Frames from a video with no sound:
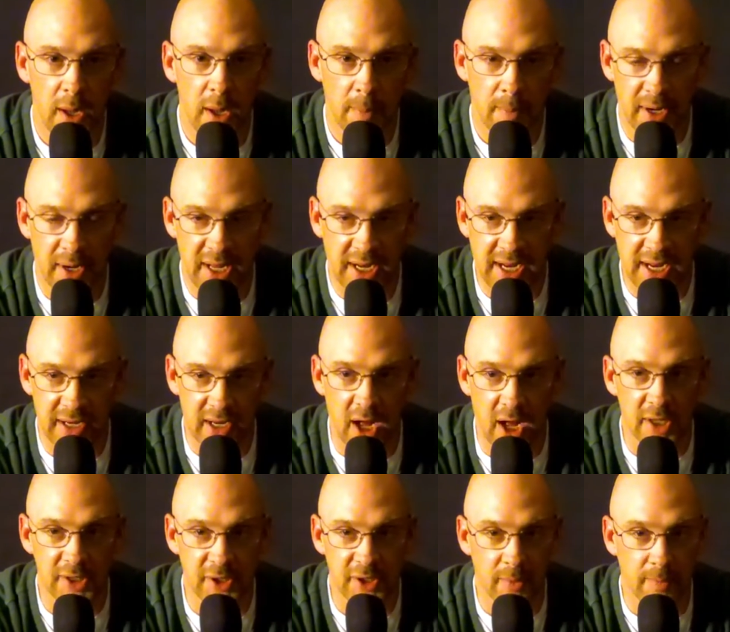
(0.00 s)
but it can
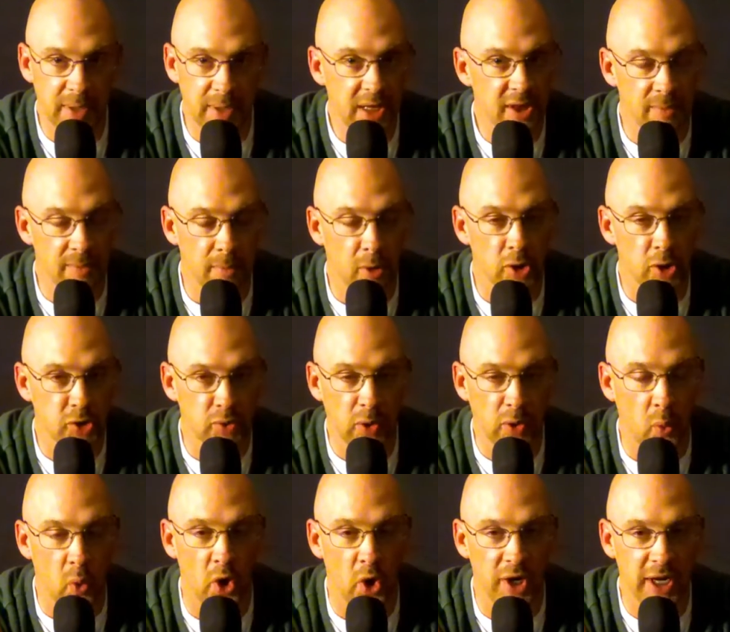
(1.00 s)
also be the most
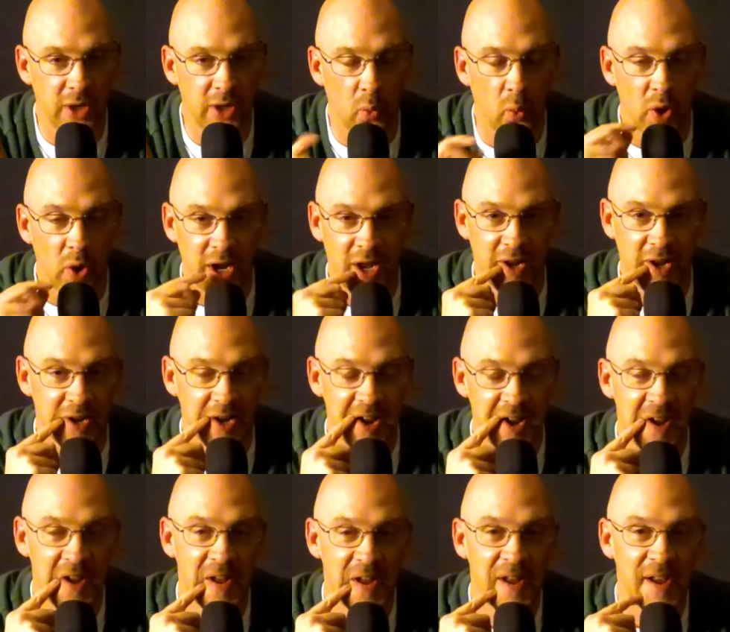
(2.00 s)
rewarding win
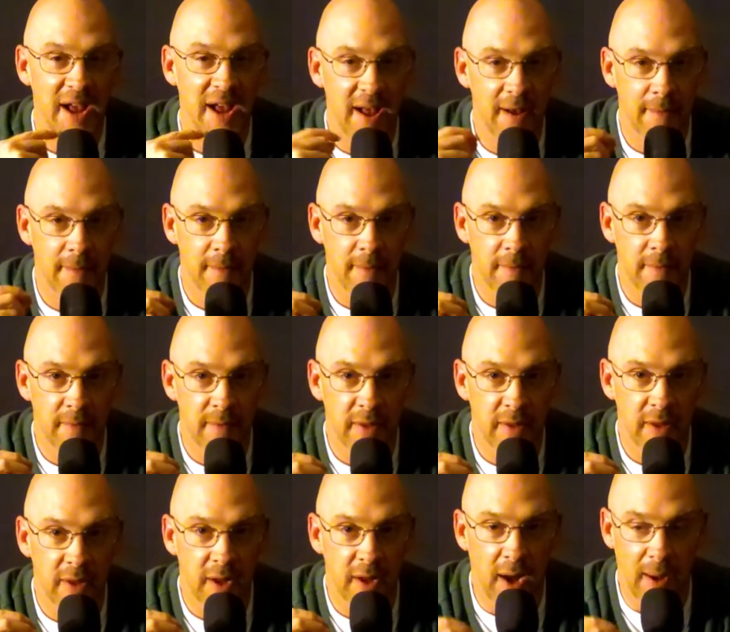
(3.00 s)

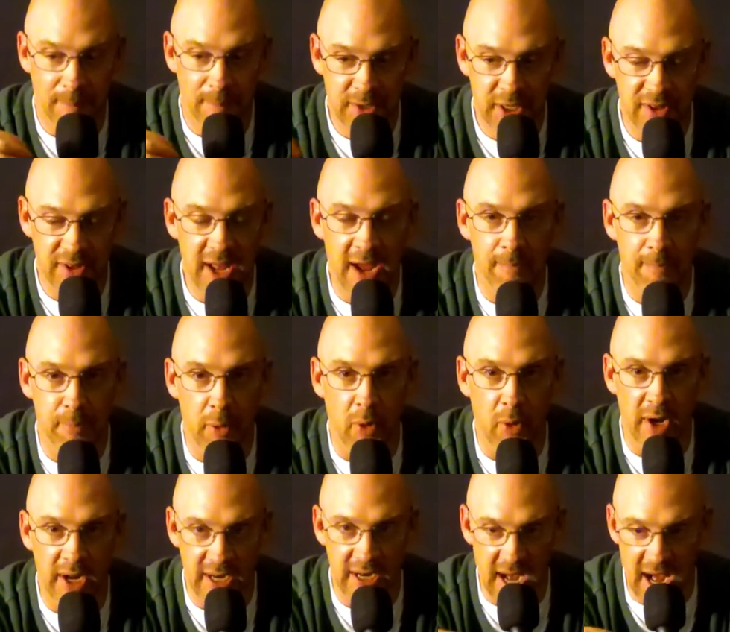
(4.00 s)
up to that
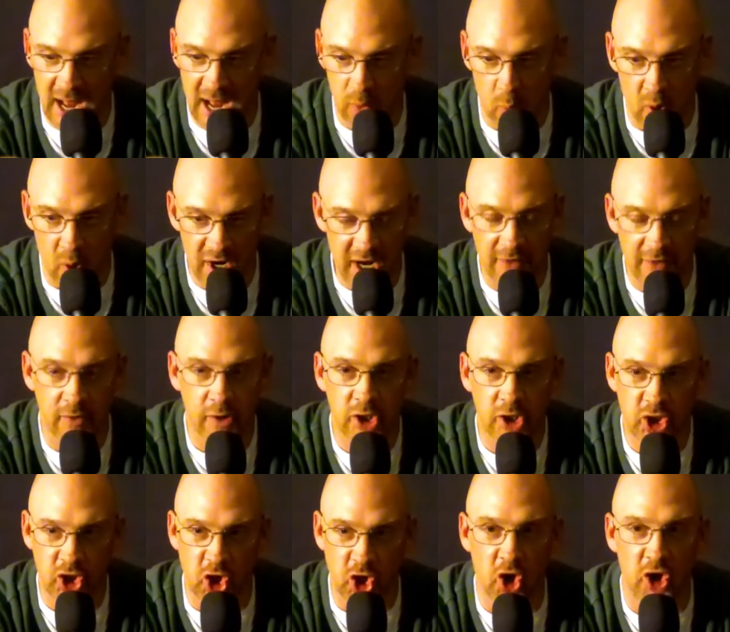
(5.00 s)
point on whatever
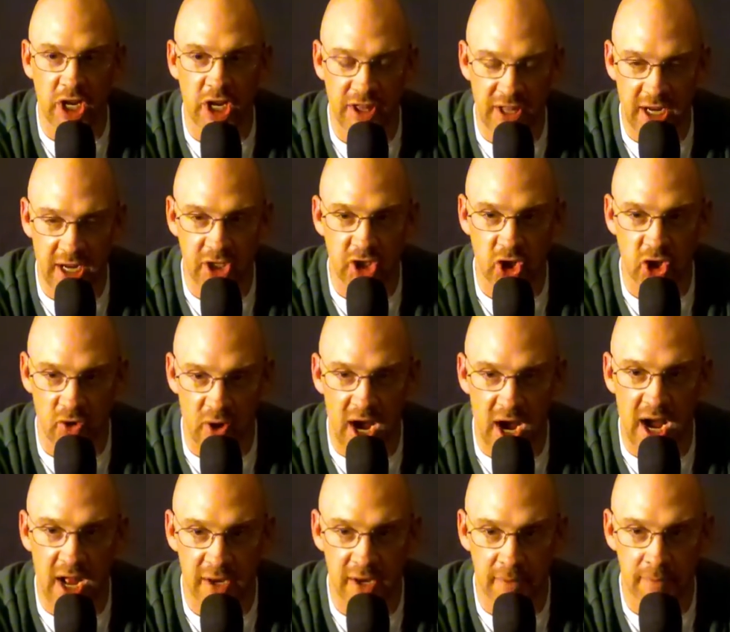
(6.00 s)
journey that you're
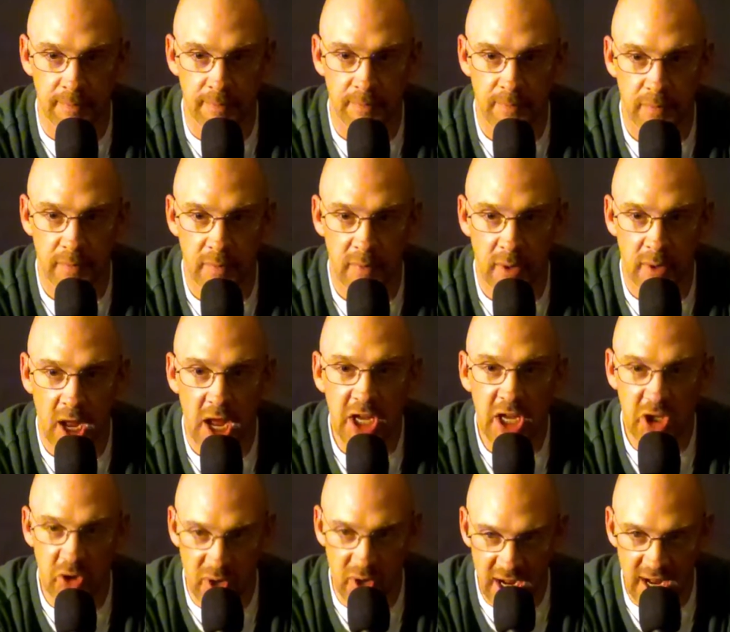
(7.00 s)
on.
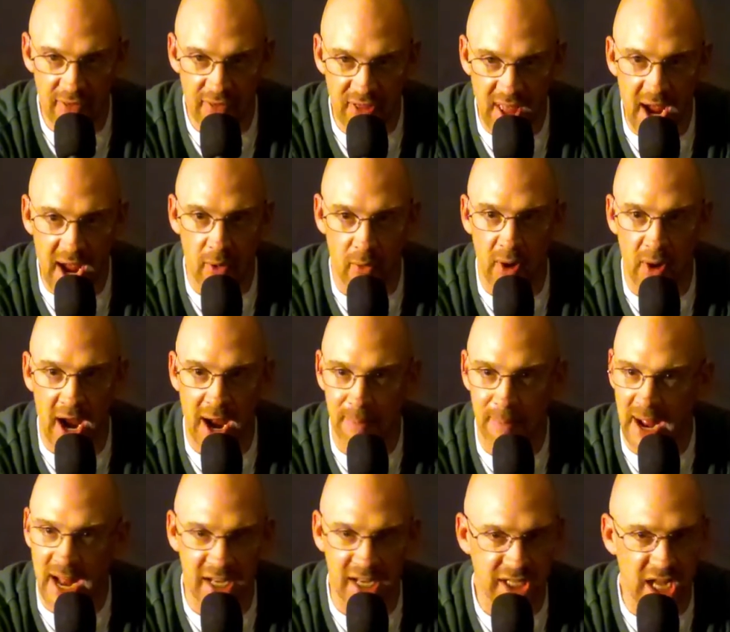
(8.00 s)
You hit that ramp
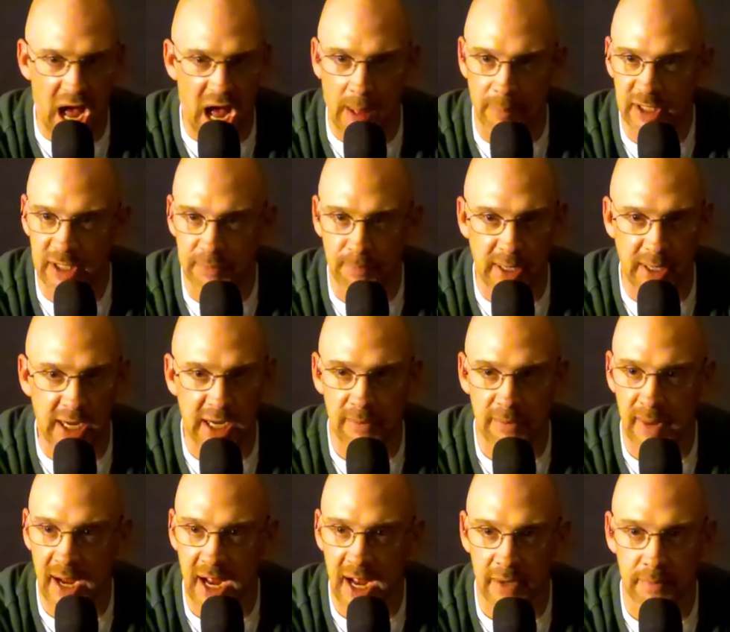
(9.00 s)
at top speed,
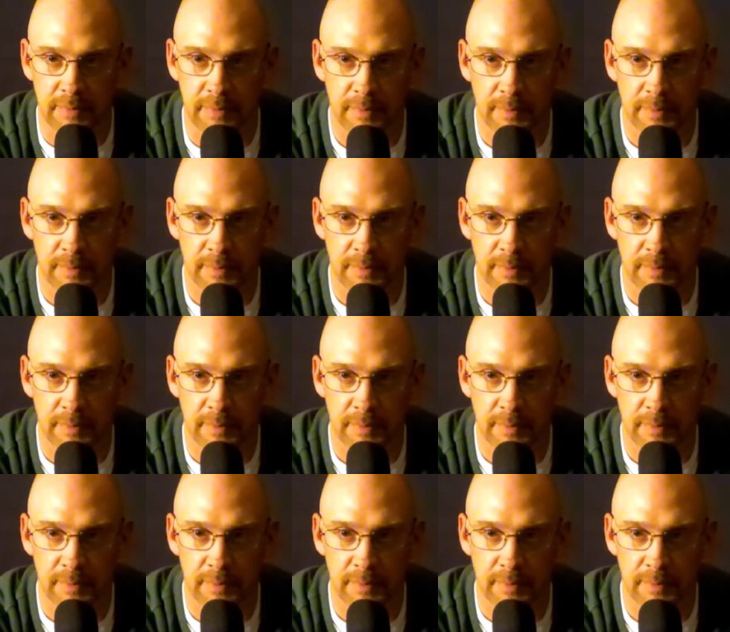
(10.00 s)
man.